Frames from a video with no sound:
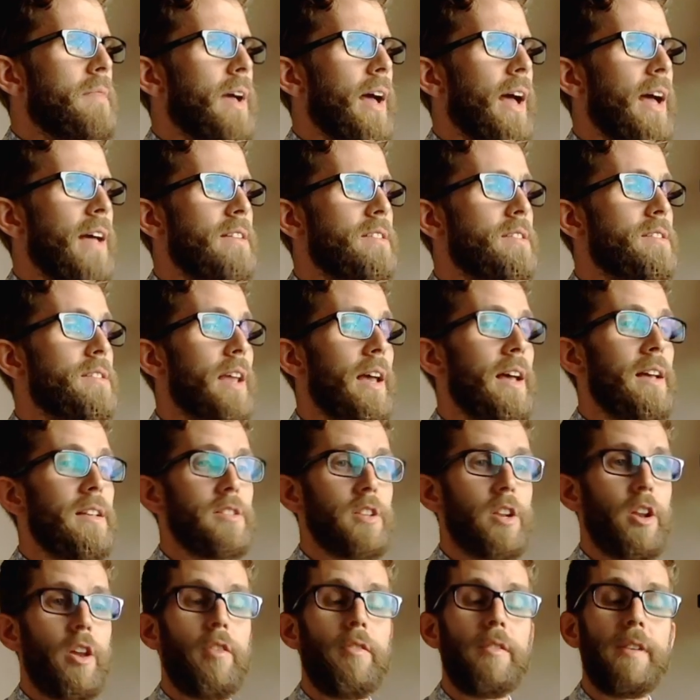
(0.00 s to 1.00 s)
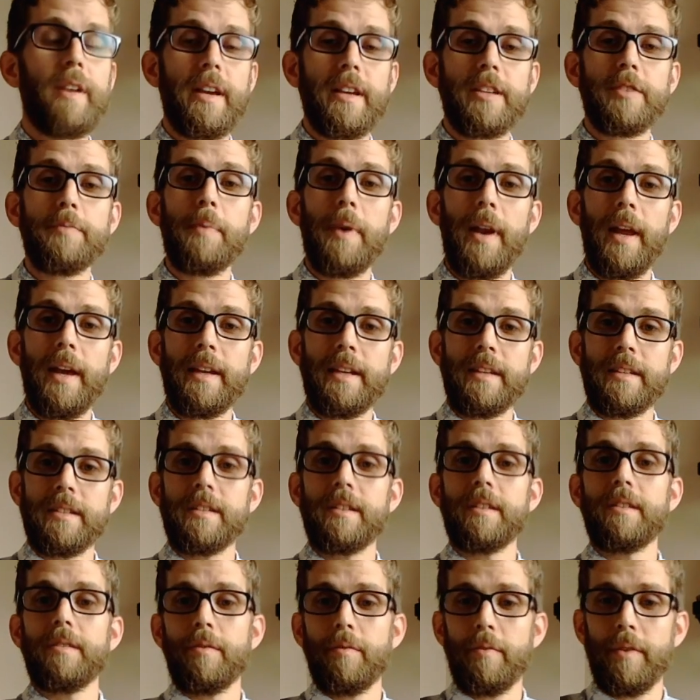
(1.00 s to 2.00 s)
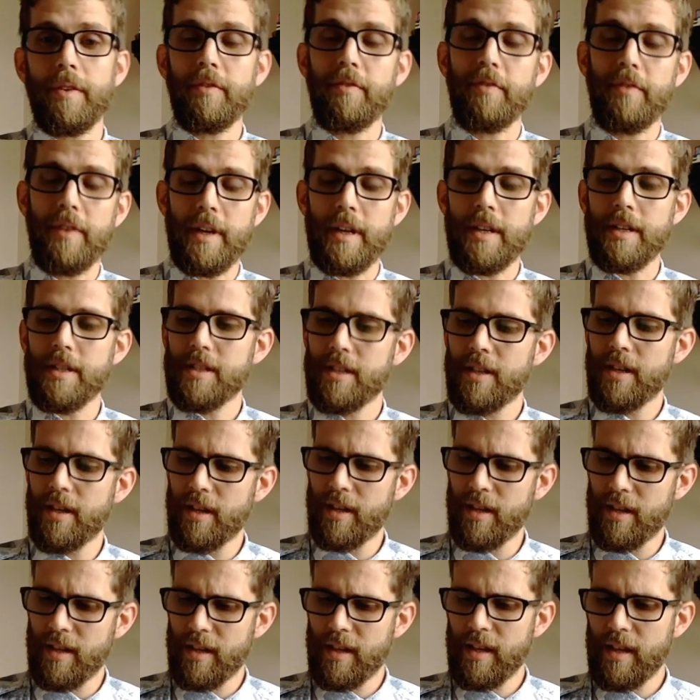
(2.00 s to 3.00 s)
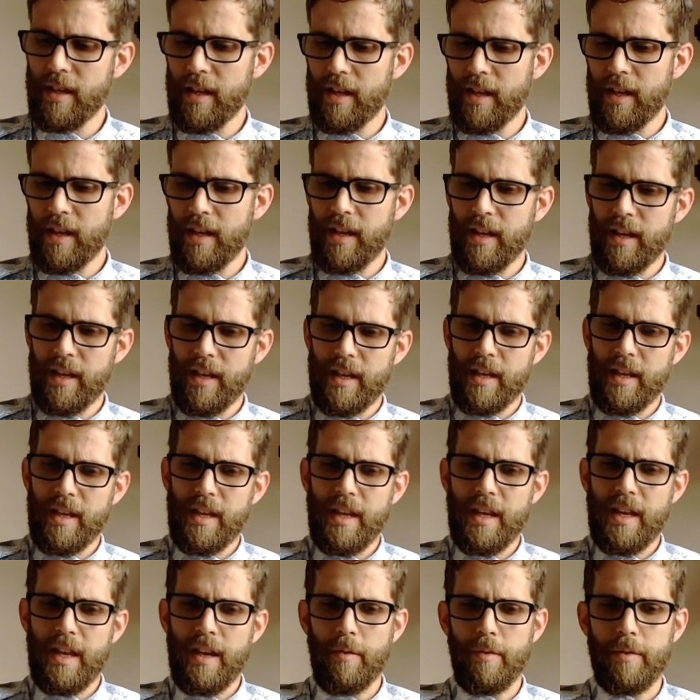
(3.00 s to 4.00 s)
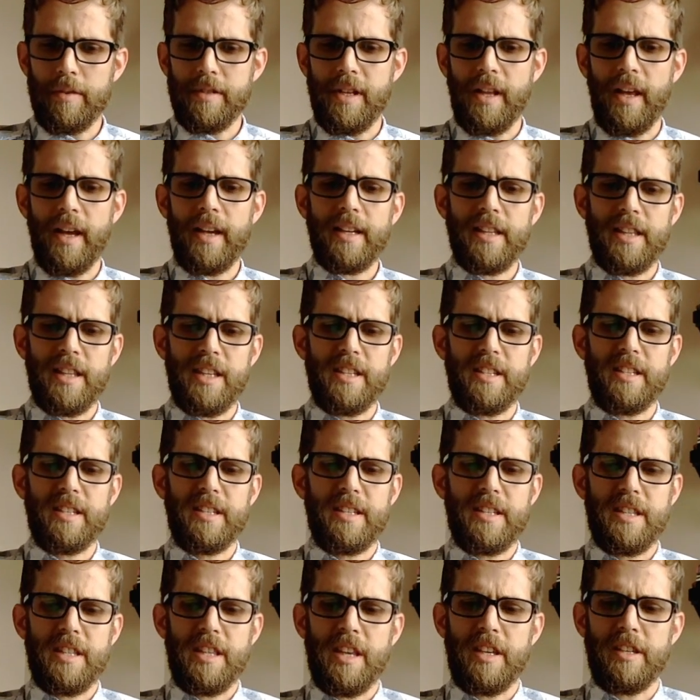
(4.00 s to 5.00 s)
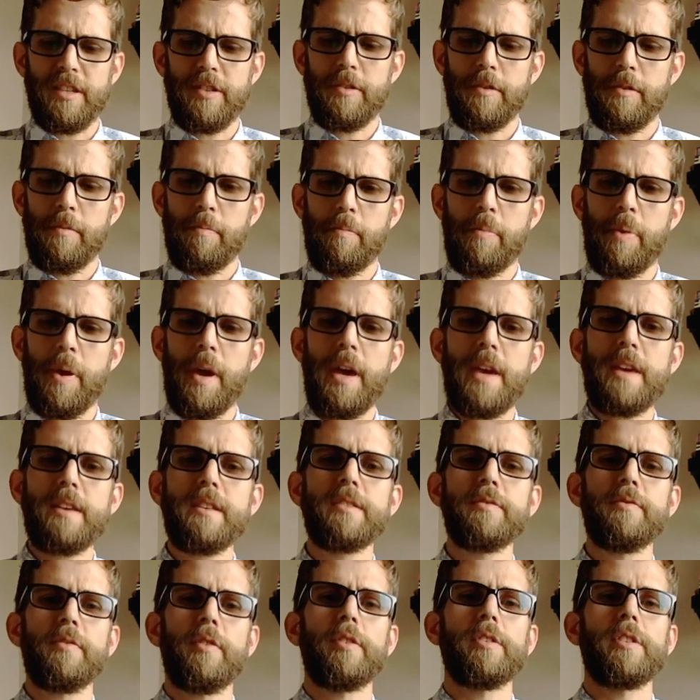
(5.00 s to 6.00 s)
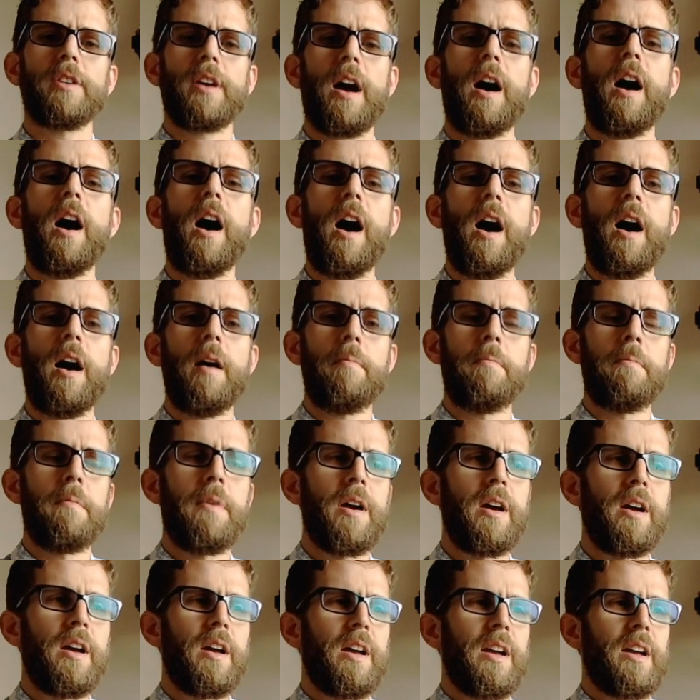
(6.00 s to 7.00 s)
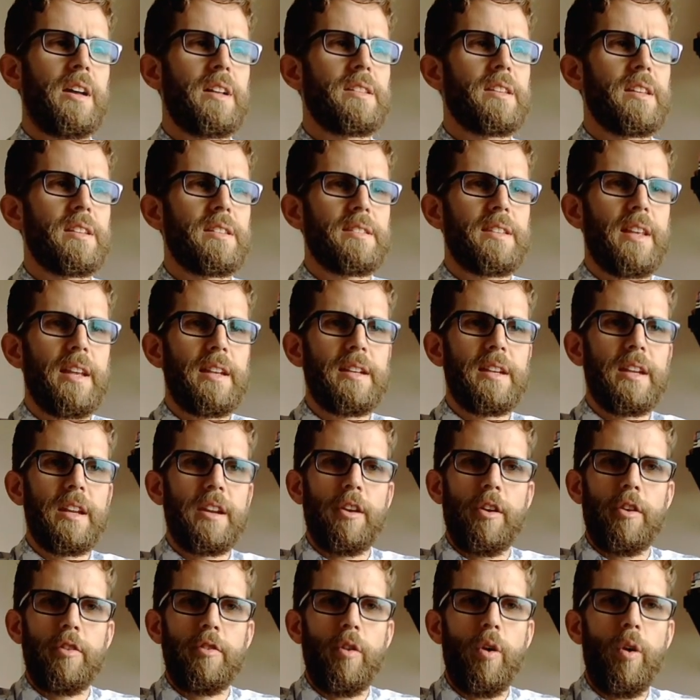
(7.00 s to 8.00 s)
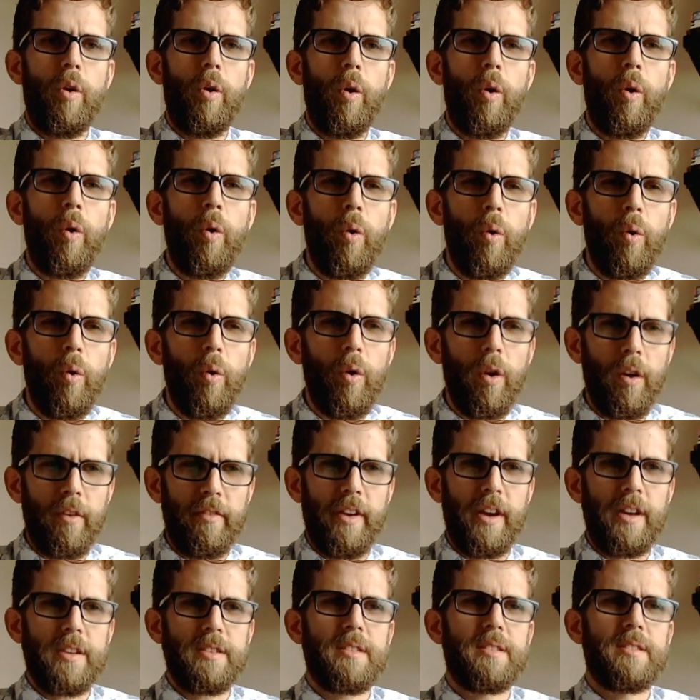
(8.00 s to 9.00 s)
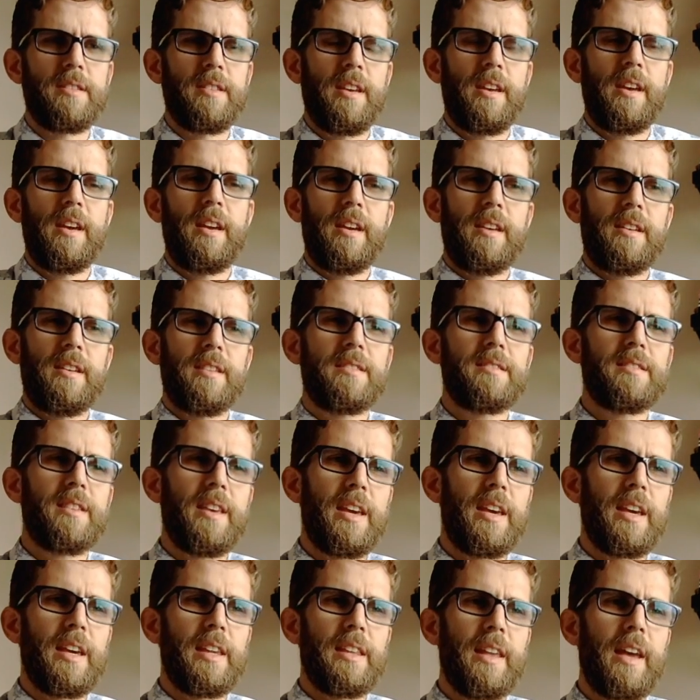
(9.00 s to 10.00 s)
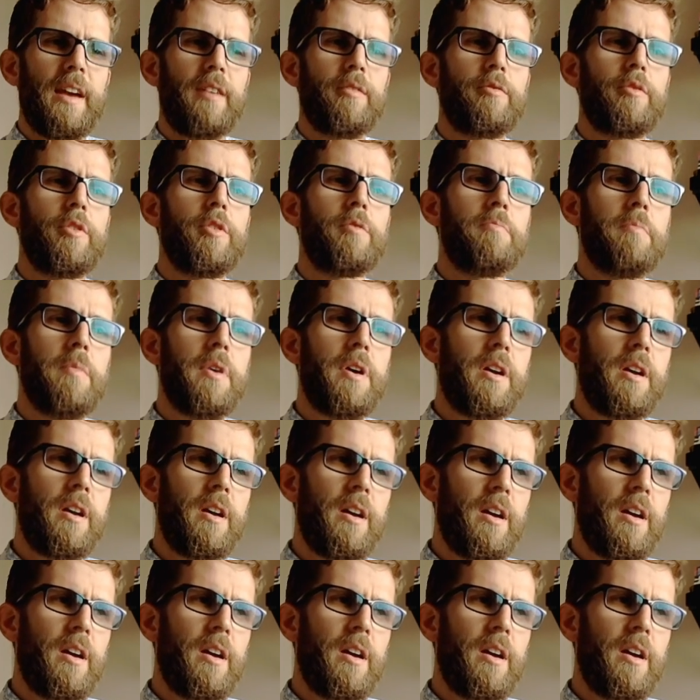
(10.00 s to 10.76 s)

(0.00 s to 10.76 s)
as Lauren explained, we finished. It was like this peaceful calm descended on all of us sitting in that room.